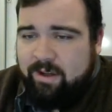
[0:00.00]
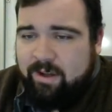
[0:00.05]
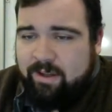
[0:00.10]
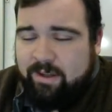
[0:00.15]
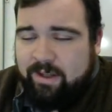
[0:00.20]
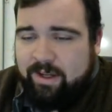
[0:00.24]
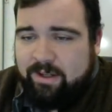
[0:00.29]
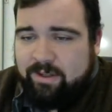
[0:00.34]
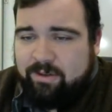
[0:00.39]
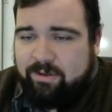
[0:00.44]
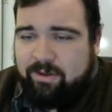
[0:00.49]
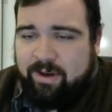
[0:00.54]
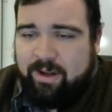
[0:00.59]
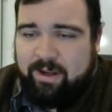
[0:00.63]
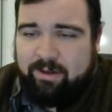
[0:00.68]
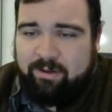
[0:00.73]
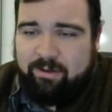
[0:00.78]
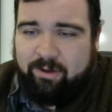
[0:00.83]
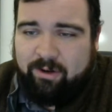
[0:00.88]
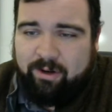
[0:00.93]
That
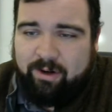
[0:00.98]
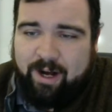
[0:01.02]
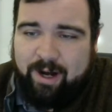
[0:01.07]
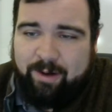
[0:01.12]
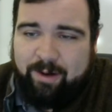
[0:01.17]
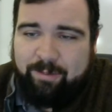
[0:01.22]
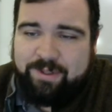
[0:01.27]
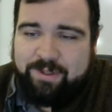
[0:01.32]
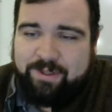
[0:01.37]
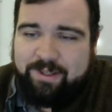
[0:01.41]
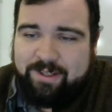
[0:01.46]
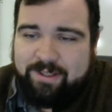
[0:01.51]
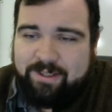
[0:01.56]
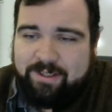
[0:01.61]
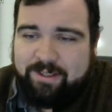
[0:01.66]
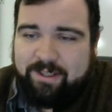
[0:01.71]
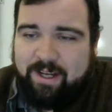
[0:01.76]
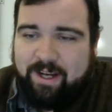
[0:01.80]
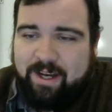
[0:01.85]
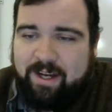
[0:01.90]
triangle, our opposite
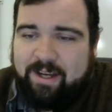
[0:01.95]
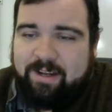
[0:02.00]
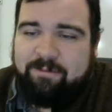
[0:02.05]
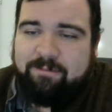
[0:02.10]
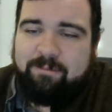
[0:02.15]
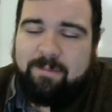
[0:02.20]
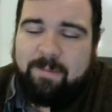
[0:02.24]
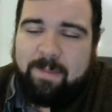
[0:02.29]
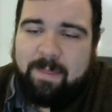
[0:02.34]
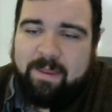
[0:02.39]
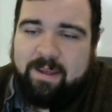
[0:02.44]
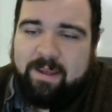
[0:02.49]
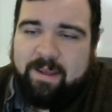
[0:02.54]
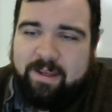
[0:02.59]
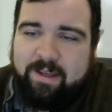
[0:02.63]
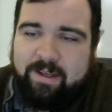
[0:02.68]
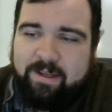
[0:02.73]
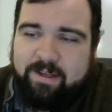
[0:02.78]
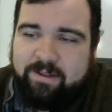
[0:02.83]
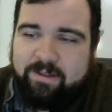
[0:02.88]
side,
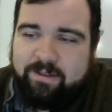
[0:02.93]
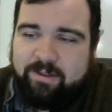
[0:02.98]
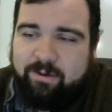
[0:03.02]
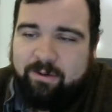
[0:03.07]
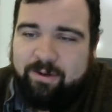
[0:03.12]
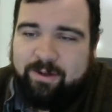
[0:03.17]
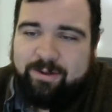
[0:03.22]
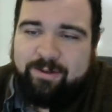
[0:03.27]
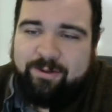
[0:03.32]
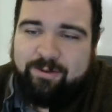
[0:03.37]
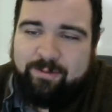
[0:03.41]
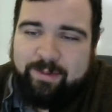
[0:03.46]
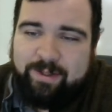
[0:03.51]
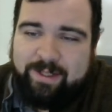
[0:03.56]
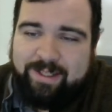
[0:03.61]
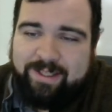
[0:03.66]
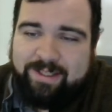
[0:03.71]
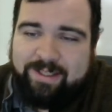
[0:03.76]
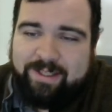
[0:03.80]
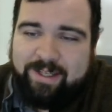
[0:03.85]
is going to
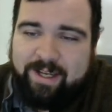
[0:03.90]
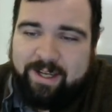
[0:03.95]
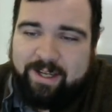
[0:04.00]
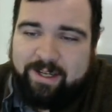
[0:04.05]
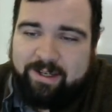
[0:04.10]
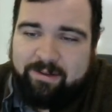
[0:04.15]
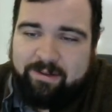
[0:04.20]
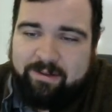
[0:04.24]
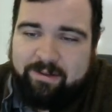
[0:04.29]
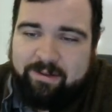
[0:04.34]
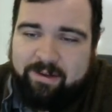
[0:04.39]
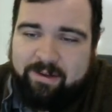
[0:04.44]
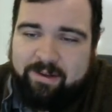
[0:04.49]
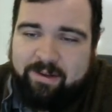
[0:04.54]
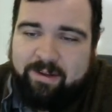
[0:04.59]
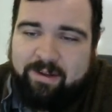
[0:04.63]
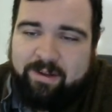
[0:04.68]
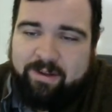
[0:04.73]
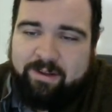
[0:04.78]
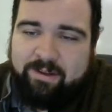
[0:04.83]
be 10. And
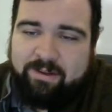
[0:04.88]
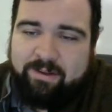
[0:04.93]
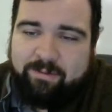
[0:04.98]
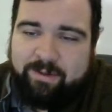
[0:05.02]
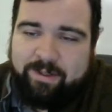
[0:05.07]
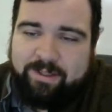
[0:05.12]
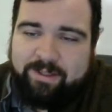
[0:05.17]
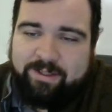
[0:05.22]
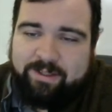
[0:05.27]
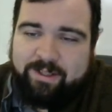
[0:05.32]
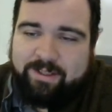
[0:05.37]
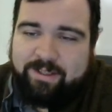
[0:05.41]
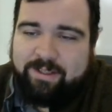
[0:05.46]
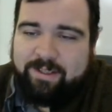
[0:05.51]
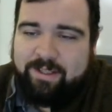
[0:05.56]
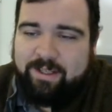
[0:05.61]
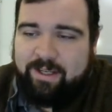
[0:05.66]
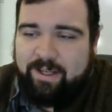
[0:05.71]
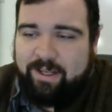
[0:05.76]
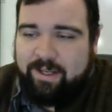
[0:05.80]
the reason it's
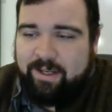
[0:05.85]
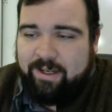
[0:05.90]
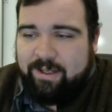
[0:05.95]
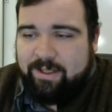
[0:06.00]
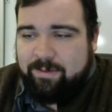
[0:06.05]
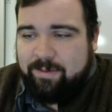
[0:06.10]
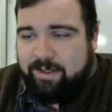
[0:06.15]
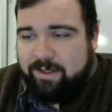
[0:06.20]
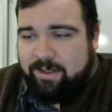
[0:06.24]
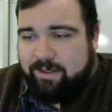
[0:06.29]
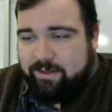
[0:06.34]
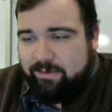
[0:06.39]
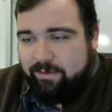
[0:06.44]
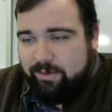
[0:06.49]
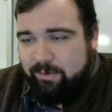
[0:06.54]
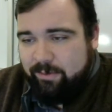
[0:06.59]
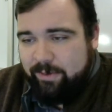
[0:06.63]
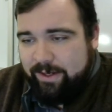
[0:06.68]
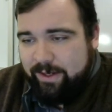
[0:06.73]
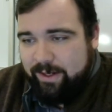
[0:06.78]
10 is because if
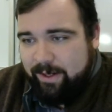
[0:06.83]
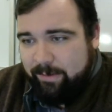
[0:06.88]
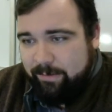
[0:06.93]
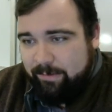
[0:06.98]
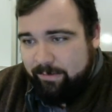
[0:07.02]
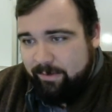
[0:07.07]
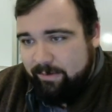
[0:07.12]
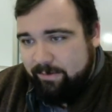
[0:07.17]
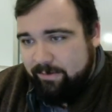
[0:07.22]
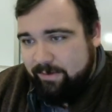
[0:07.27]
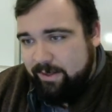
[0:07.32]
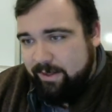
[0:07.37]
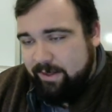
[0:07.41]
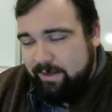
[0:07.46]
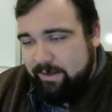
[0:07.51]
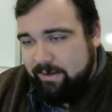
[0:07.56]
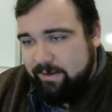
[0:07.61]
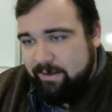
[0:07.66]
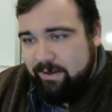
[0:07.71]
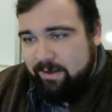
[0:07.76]
we went up
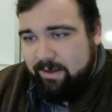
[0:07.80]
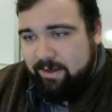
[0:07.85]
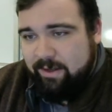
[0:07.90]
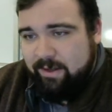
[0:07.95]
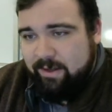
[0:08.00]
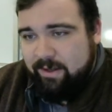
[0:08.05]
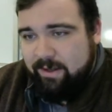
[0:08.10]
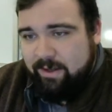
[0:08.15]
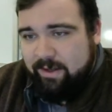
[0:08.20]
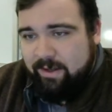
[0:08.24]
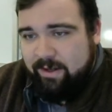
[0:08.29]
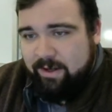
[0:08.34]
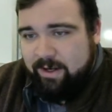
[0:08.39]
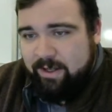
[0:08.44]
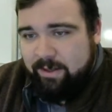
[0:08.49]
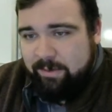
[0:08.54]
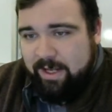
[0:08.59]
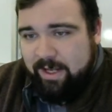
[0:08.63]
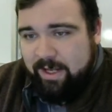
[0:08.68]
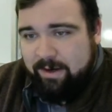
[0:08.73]
15 and
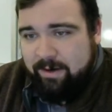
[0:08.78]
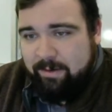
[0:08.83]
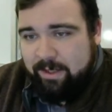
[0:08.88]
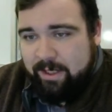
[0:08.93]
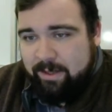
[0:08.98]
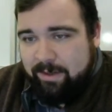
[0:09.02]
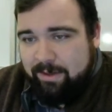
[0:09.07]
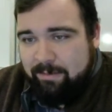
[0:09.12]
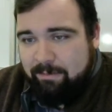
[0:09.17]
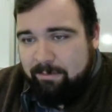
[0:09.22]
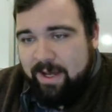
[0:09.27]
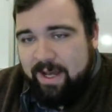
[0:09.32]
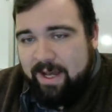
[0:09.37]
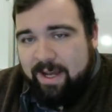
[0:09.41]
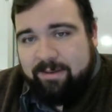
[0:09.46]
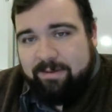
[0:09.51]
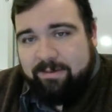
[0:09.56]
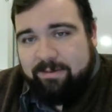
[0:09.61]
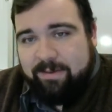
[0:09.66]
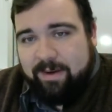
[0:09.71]
we ended up coming
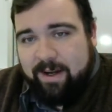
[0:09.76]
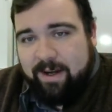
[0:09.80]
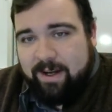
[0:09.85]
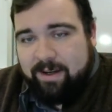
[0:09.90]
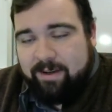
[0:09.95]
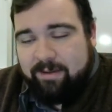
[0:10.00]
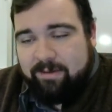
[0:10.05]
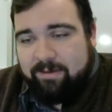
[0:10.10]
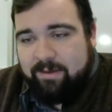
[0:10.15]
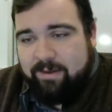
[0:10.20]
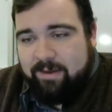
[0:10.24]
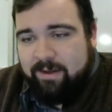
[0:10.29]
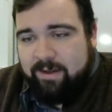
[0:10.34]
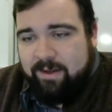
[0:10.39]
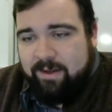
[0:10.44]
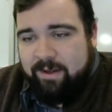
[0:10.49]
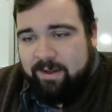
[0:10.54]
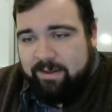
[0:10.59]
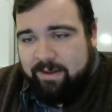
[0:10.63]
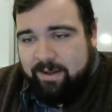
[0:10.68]
back 5,
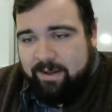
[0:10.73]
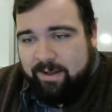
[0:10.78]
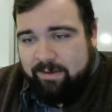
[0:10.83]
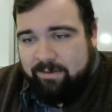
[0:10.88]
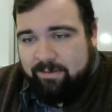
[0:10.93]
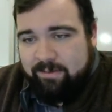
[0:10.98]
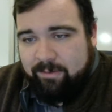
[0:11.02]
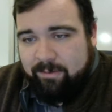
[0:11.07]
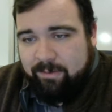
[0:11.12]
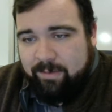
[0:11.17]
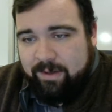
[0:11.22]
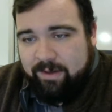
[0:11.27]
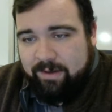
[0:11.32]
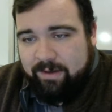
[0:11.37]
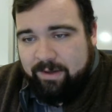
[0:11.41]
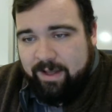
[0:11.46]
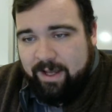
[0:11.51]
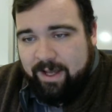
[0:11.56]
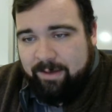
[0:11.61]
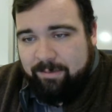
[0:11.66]
then from
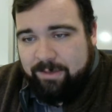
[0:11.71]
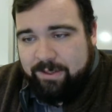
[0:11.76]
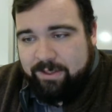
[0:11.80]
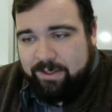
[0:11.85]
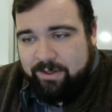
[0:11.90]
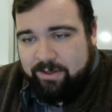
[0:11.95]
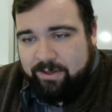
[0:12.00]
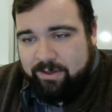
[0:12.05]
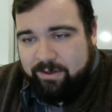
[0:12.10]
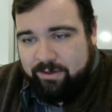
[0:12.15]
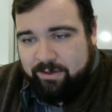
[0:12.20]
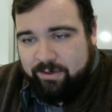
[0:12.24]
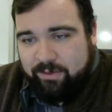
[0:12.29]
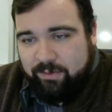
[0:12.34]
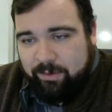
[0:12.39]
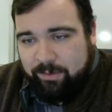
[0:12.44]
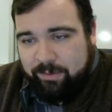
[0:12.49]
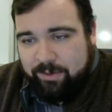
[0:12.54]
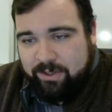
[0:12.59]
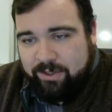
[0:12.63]
that position to
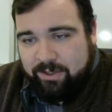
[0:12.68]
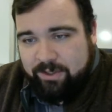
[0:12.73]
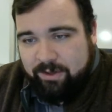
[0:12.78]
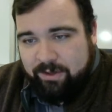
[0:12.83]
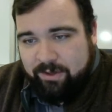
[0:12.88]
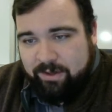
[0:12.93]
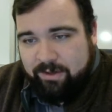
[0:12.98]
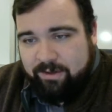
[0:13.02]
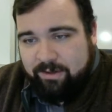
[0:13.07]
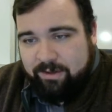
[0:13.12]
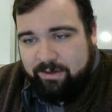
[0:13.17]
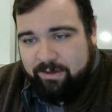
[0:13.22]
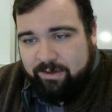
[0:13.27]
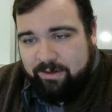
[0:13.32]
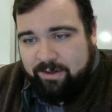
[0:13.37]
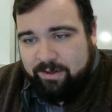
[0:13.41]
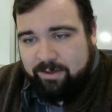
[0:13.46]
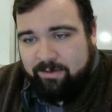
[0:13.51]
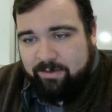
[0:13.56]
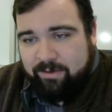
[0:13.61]
where we started,
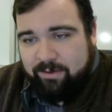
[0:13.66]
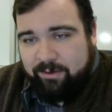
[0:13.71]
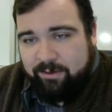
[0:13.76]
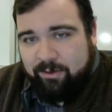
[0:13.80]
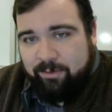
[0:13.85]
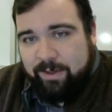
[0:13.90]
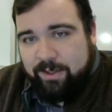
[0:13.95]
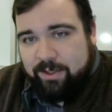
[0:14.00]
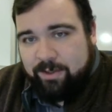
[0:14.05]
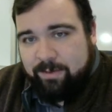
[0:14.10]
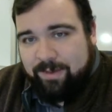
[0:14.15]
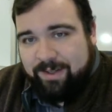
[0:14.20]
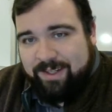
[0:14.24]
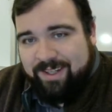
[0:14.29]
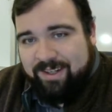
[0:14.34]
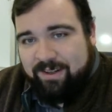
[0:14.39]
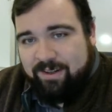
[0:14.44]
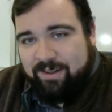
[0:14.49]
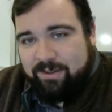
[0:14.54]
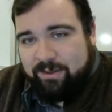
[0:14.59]
this vertical measurement
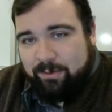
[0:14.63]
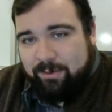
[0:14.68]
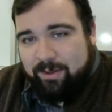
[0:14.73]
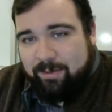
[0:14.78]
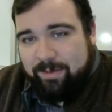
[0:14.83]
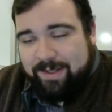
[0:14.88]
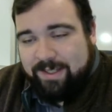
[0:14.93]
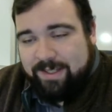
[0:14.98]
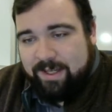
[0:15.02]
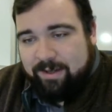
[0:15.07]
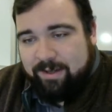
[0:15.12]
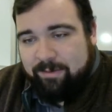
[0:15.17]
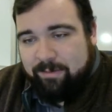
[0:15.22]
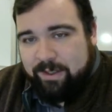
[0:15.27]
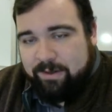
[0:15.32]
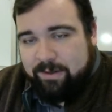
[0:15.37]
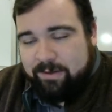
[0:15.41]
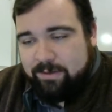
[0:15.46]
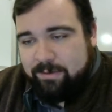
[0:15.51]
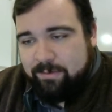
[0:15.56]
here is going to be 10
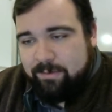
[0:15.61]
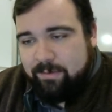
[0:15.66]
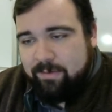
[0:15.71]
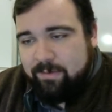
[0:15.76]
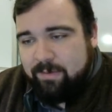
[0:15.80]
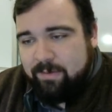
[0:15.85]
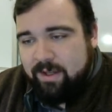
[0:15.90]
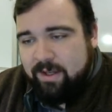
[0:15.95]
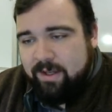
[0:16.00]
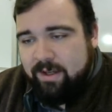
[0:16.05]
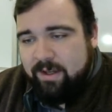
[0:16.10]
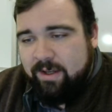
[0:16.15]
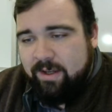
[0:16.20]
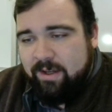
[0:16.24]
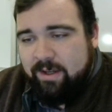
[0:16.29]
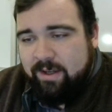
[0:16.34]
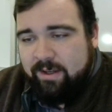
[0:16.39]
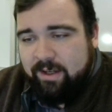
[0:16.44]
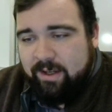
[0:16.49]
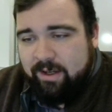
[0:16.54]
meters.
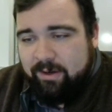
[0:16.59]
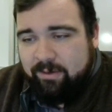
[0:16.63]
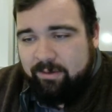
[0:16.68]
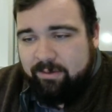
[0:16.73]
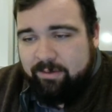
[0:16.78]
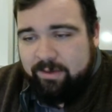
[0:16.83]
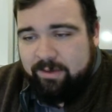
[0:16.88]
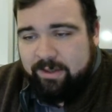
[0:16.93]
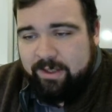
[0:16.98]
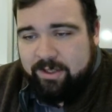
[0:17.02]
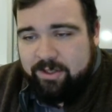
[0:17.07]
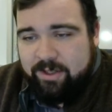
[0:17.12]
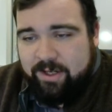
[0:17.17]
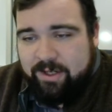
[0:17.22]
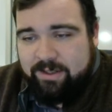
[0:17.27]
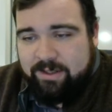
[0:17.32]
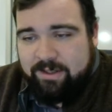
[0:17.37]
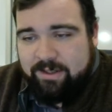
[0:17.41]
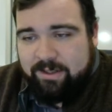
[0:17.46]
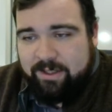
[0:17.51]
Now, the
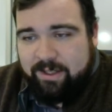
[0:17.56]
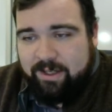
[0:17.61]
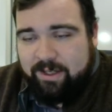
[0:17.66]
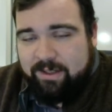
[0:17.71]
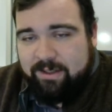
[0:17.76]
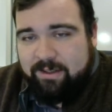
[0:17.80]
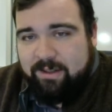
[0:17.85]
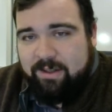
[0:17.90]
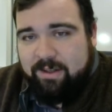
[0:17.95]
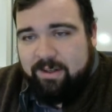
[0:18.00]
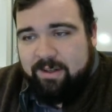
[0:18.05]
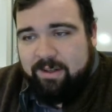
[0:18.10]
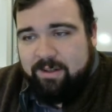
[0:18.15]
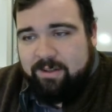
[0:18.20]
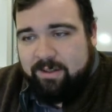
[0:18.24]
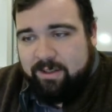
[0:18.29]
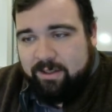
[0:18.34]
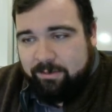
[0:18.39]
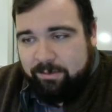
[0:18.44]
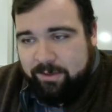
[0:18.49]
adjacent side,
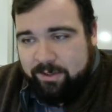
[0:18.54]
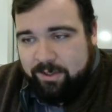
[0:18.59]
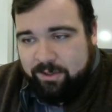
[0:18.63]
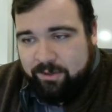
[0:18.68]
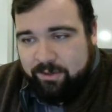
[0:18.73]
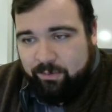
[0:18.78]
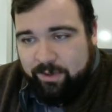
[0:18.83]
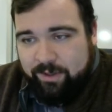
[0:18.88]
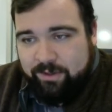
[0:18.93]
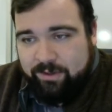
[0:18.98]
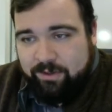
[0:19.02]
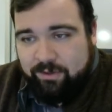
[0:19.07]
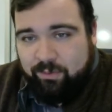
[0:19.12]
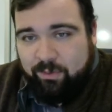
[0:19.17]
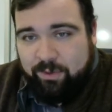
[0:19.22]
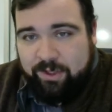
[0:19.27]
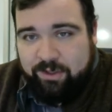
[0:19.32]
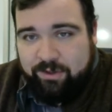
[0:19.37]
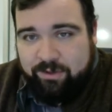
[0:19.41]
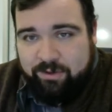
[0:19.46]
since we just went to
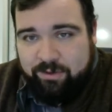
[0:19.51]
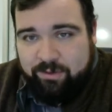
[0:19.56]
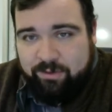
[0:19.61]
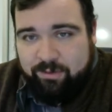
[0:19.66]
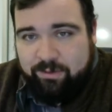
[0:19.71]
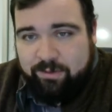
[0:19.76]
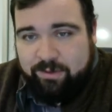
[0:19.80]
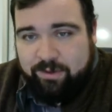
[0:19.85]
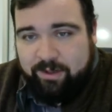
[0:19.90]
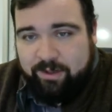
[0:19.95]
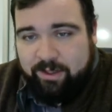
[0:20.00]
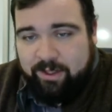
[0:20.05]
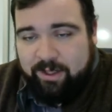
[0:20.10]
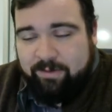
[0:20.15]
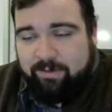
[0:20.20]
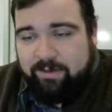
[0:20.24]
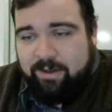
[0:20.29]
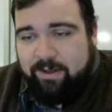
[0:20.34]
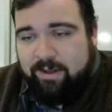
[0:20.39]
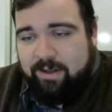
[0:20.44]
22 to the
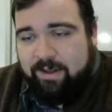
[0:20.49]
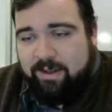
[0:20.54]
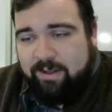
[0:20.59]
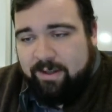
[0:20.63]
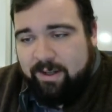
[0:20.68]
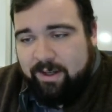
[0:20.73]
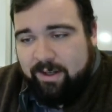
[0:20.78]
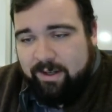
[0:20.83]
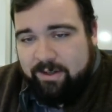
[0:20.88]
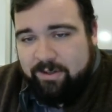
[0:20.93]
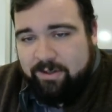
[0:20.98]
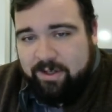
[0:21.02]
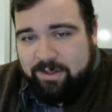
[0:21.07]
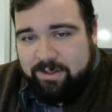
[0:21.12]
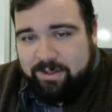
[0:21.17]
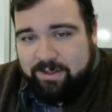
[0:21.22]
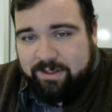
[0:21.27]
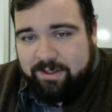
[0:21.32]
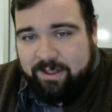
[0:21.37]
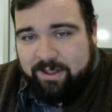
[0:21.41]
left, that
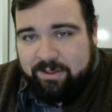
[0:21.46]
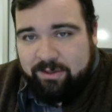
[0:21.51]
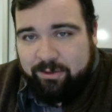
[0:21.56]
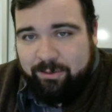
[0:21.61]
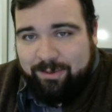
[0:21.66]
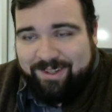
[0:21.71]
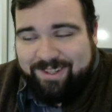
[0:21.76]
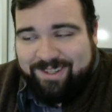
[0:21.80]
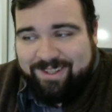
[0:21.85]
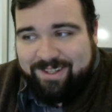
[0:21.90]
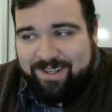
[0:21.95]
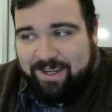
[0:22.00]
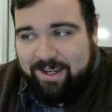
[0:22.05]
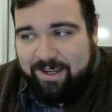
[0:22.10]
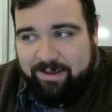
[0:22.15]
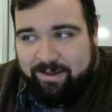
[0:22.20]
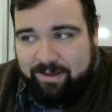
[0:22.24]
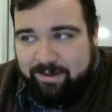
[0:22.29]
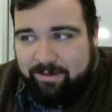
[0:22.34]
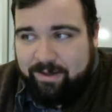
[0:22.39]
adjacent side is going to
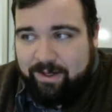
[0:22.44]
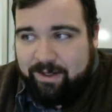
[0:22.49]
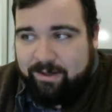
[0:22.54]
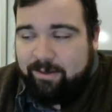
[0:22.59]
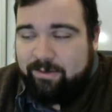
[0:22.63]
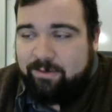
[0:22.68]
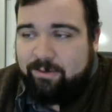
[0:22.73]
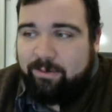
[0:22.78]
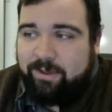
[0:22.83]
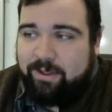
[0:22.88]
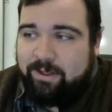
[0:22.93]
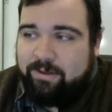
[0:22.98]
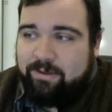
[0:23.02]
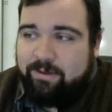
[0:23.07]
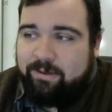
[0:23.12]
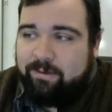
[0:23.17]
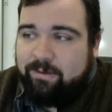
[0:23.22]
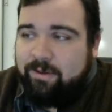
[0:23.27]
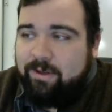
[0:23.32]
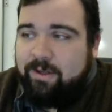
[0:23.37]
stay the value of 22.